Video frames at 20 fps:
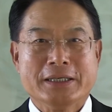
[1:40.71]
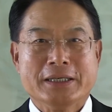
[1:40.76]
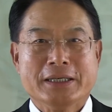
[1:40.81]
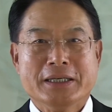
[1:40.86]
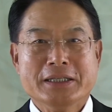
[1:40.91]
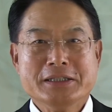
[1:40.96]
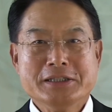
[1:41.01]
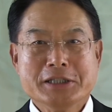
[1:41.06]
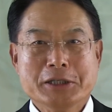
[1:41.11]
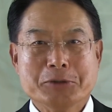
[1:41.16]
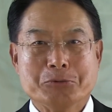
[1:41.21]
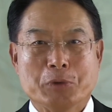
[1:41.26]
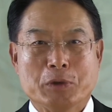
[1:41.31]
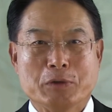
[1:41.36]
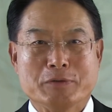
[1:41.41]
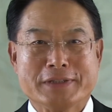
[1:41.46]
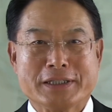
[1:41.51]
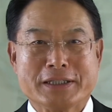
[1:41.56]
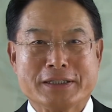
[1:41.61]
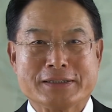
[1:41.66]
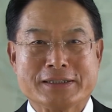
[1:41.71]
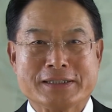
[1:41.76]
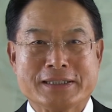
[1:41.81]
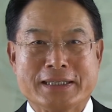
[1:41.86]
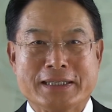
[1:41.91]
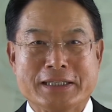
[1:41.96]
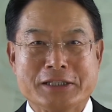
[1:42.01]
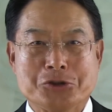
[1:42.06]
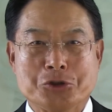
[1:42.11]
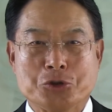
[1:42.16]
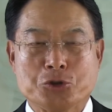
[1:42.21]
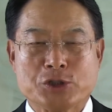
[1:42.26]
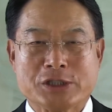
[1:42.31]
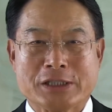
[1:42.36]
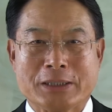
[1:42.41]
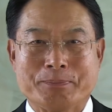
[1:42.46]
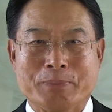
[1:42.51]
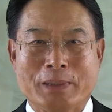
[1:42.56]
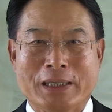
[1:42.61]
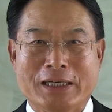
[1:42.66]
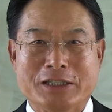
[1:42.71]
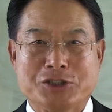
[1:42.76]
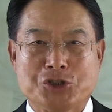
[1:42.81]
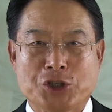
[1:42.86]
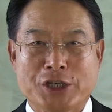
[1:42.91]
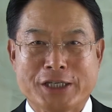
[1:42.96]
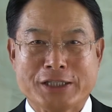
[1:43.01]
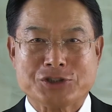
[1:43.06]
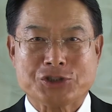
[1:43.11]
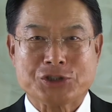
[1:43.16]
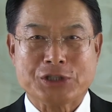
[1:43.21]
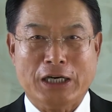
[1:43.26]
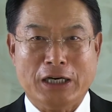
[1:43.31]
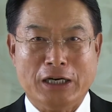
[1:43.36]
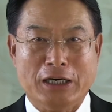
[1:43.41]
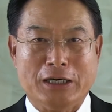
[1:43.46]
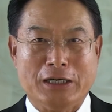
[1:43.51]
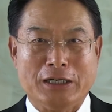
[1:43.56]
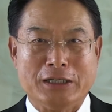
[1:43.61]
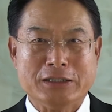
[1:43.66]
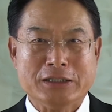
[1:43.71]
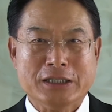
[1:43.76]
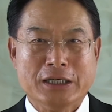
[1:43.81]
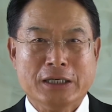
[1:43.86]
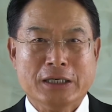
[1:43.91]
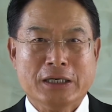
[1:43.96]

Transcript: interwoven international supply chains are,